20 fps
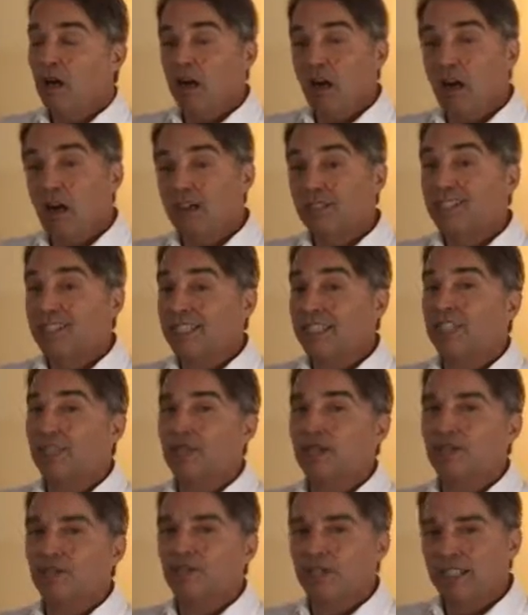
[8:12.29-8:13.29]
are
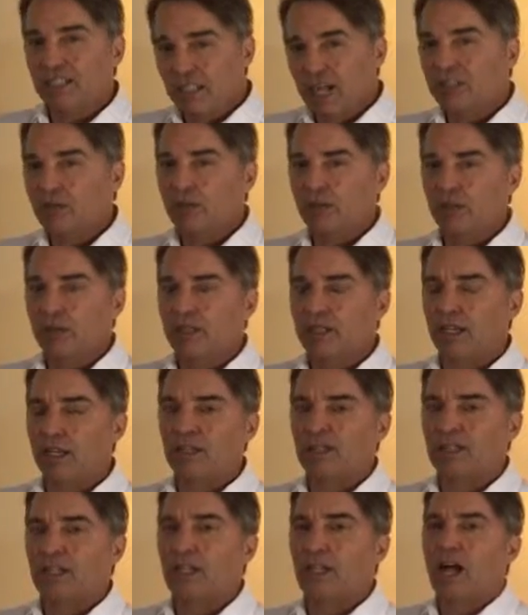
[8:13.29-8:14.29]
still industrial. They
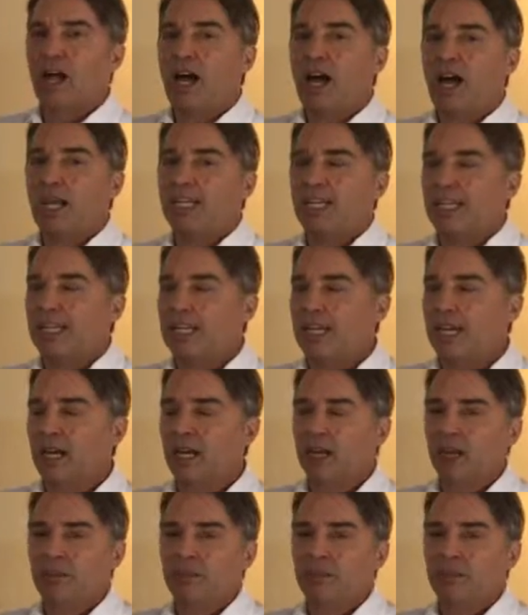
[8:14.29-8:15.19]
are still highly